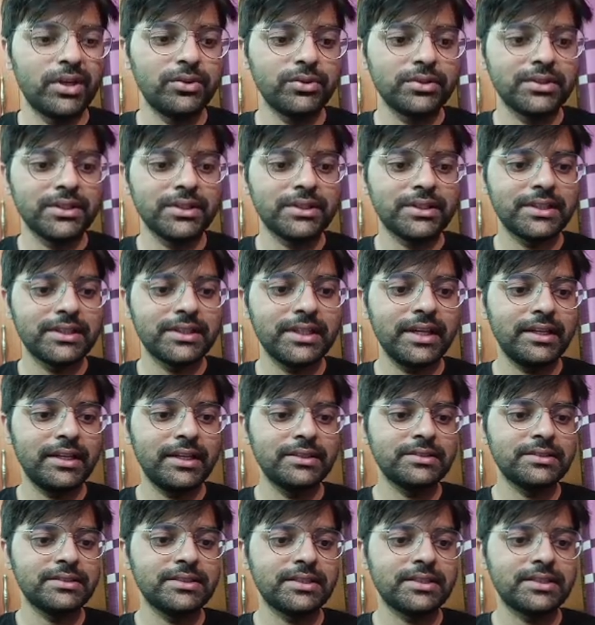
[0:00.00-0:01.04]
to 60, n
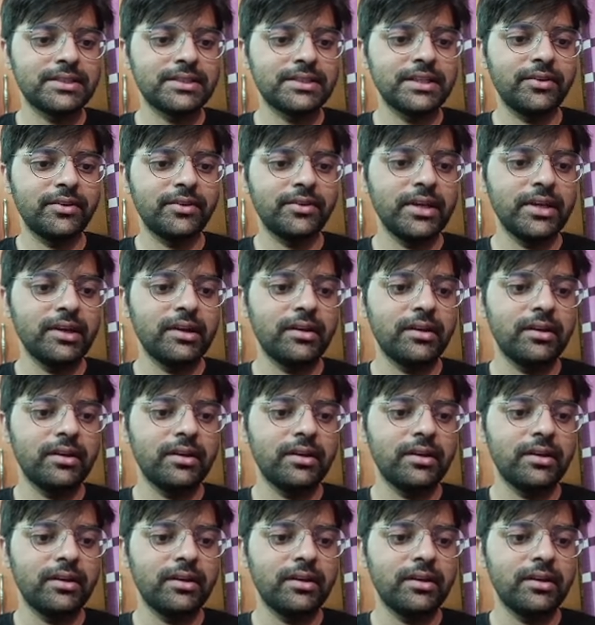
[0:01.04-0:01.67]
is 60 given.